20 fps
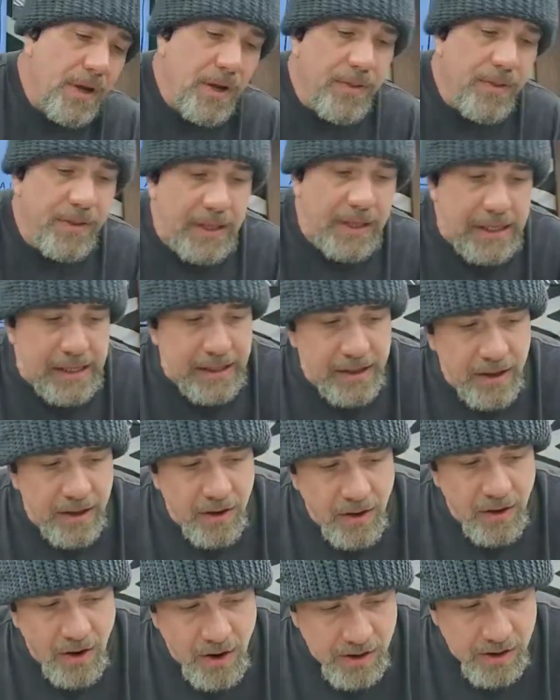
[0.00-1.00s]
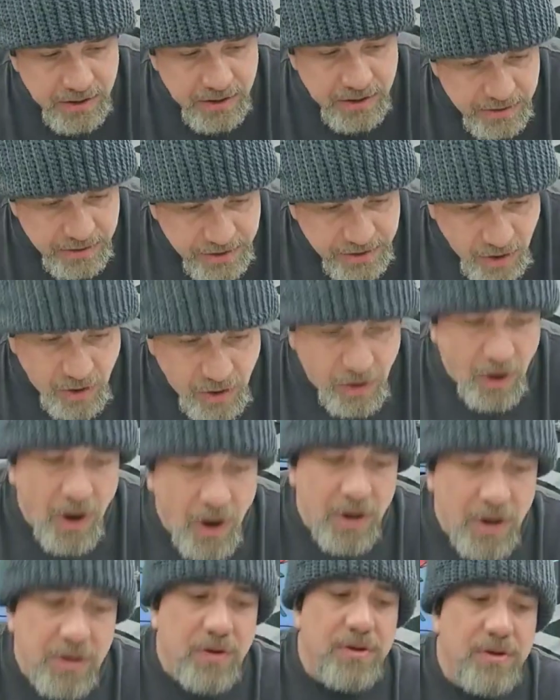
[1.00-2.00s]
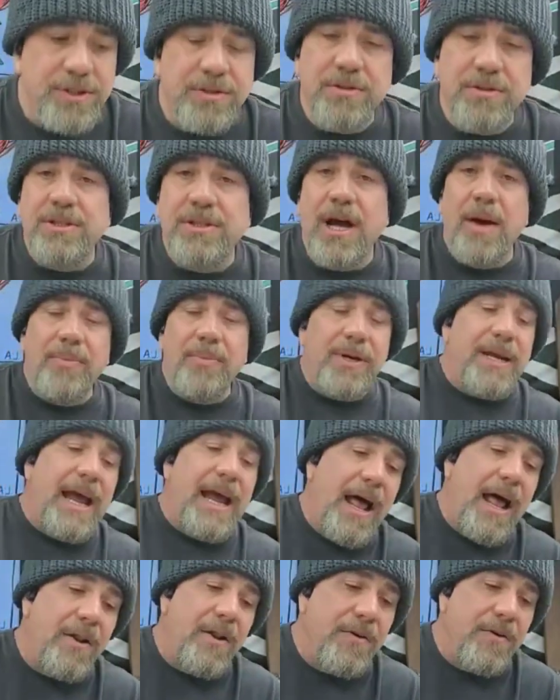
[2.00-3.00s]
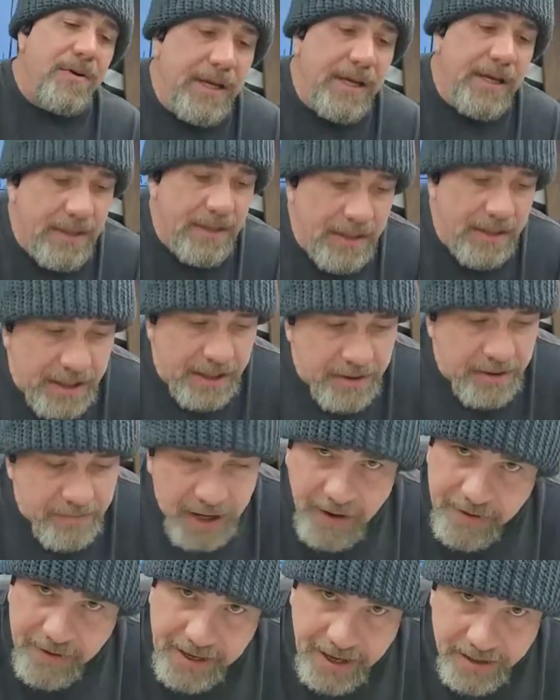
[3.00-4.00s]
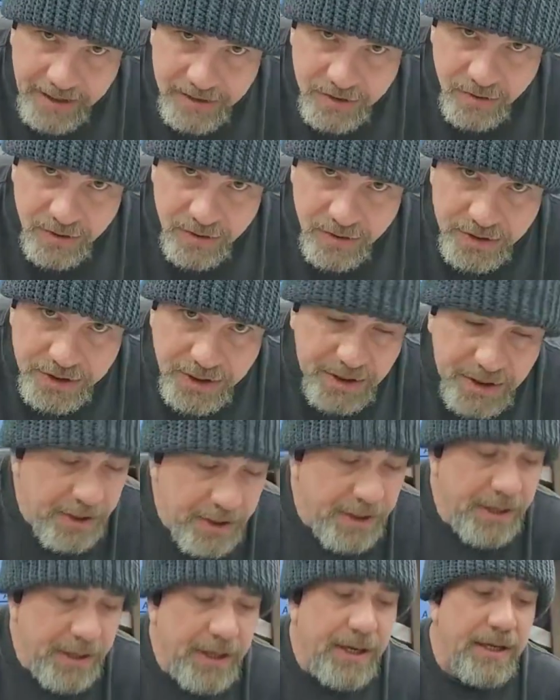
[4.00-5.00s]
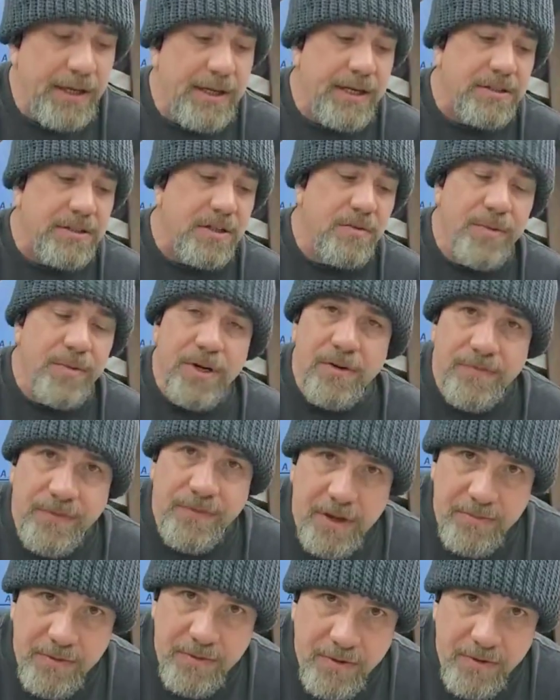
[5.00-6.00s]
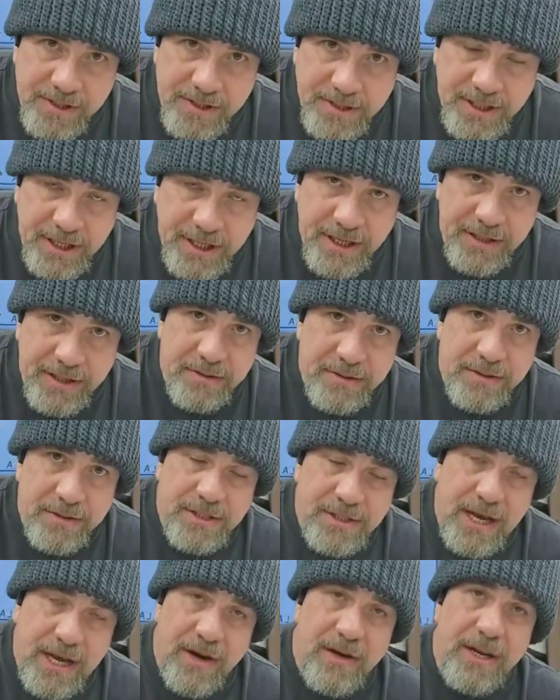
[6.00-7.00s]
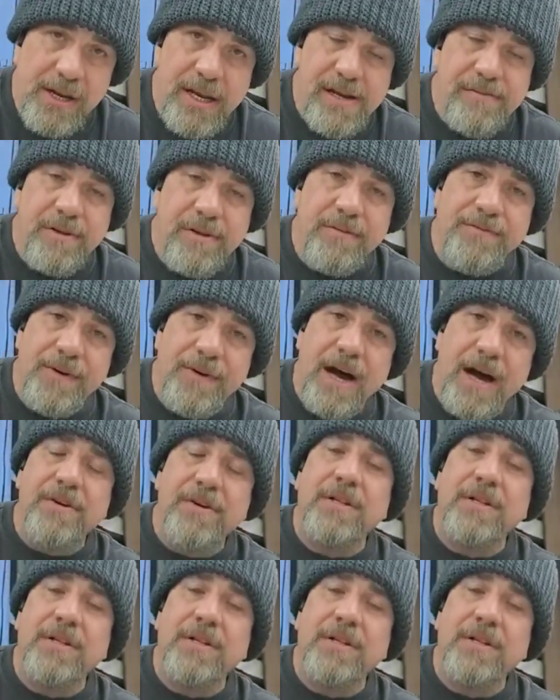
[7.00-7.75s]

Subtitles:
the Heart and Soul Art and Crystal Shop and Gallery in Marietta, Georgia. And that's going to be on February 10th, Saturday evening, 5